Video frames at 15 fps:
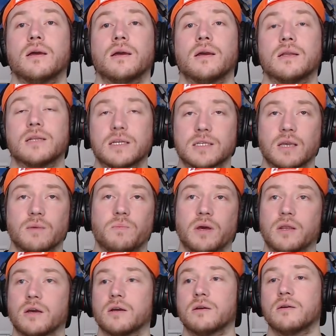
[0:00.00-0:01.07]
it does get
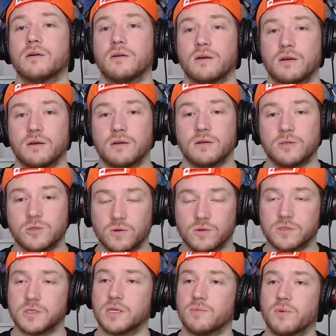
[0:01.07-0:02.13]
better. Talk
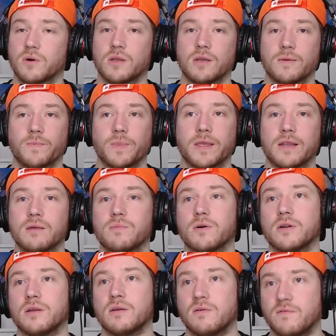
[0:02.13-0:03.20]
to somebody,
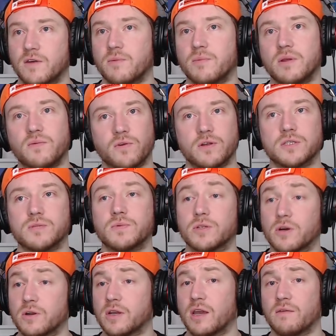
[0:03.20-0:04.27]
anybody, family, friends. If you
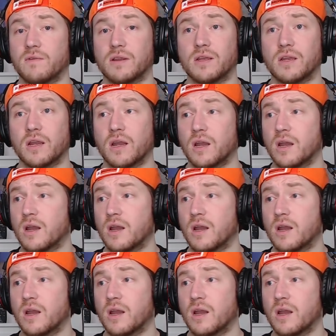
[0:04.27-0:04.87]
don't have any,